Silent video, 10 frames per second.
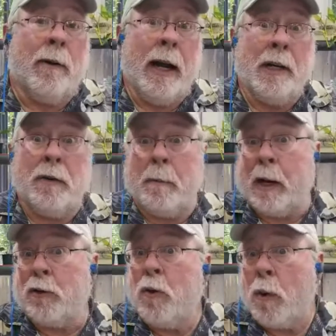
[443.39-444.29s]
range of
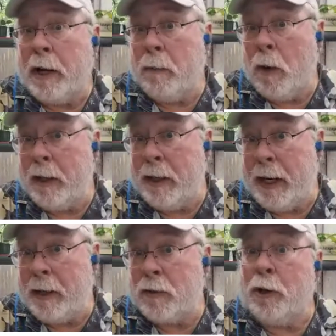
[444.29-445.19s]
about 21 days,